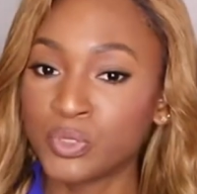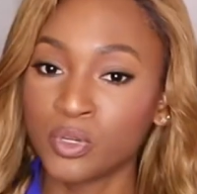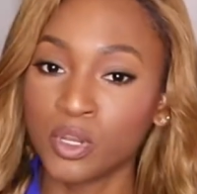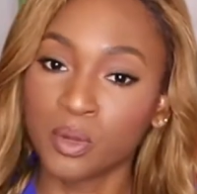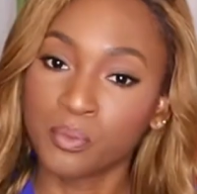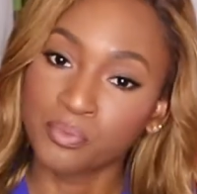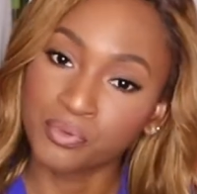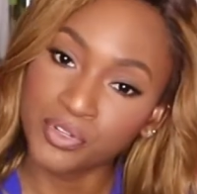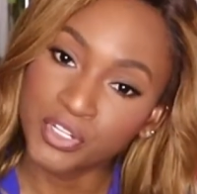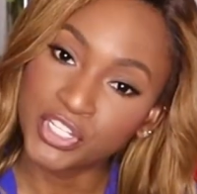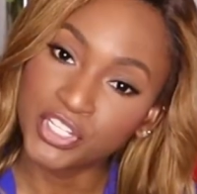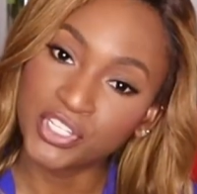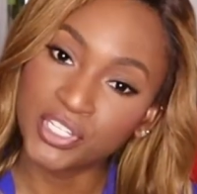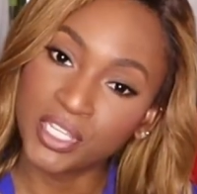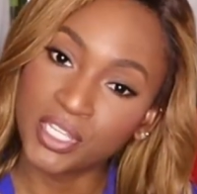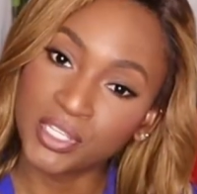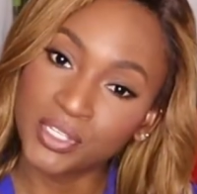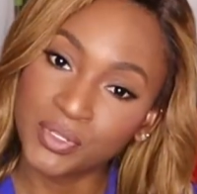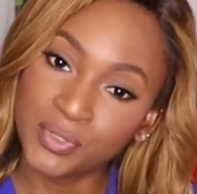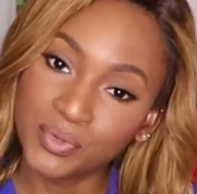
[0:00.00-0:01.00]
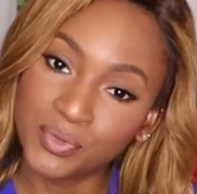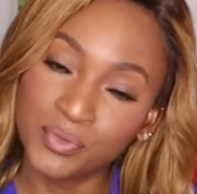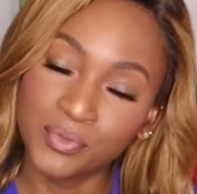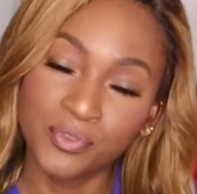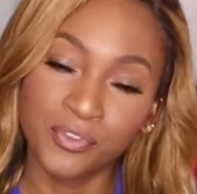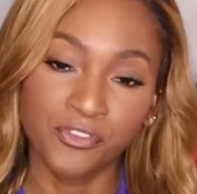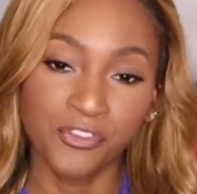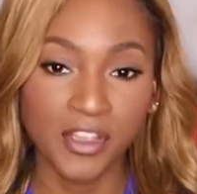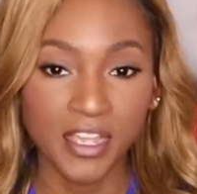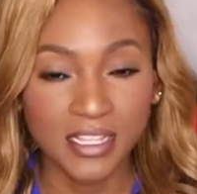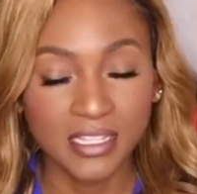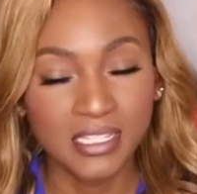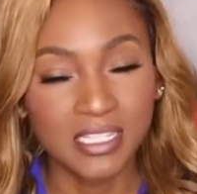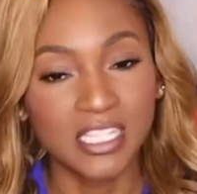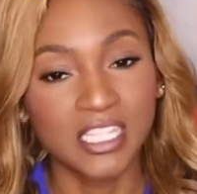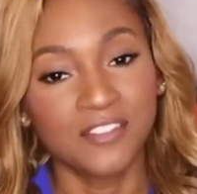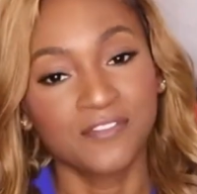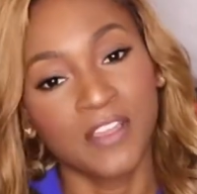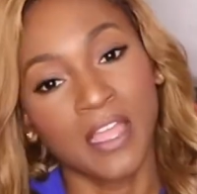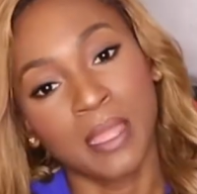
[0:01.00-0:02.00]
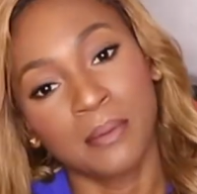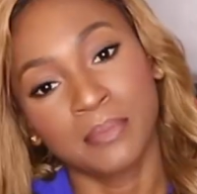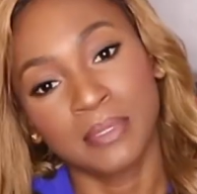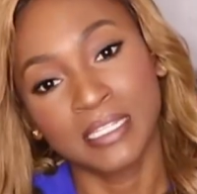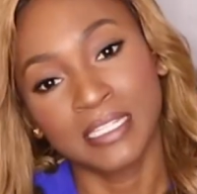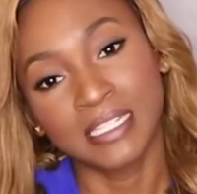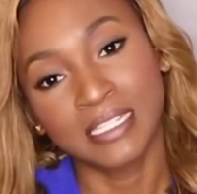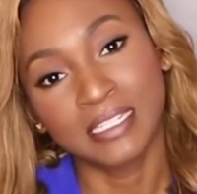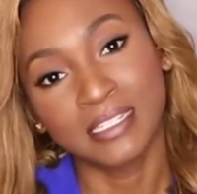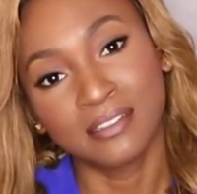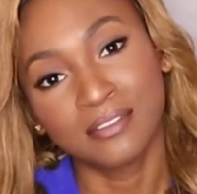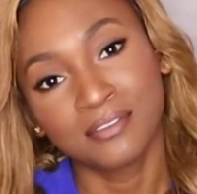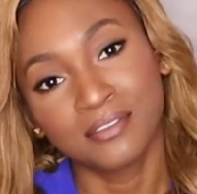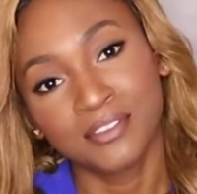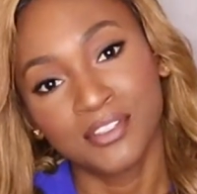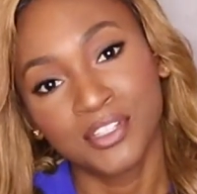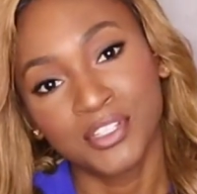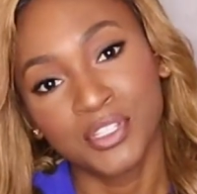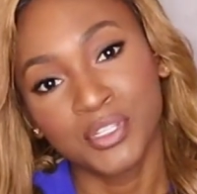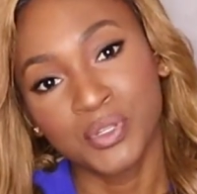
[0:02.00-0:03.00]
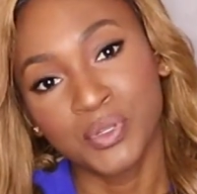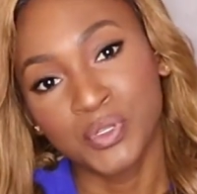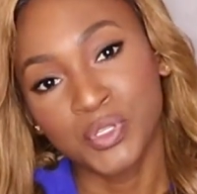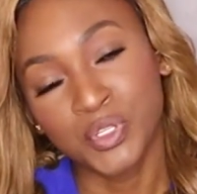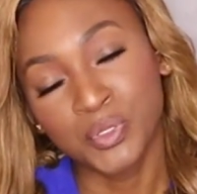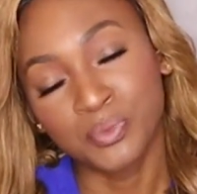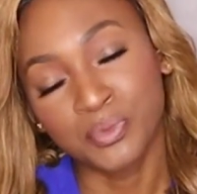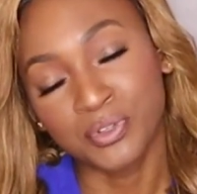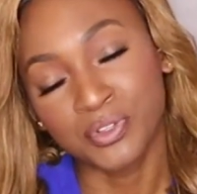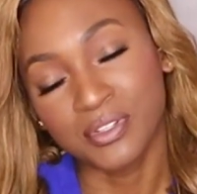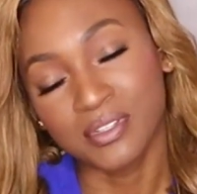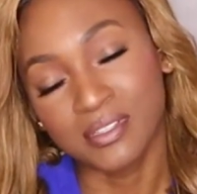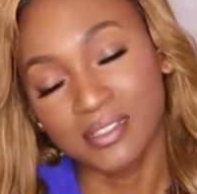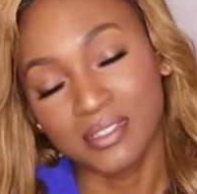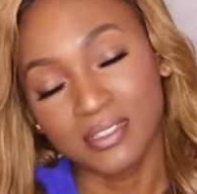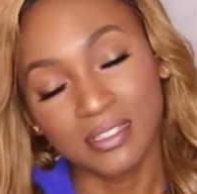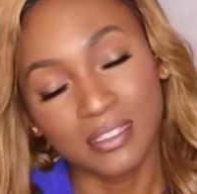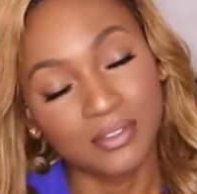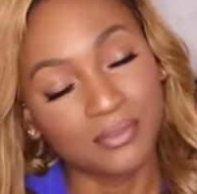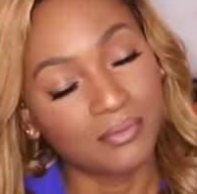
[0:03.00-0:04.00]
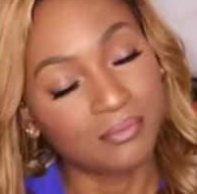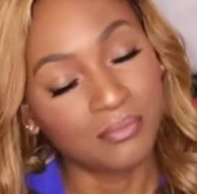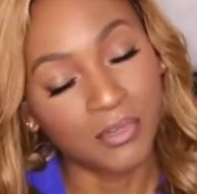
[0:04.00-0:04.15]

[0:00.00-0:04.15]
do appreciate you, friends, family, YouTubers.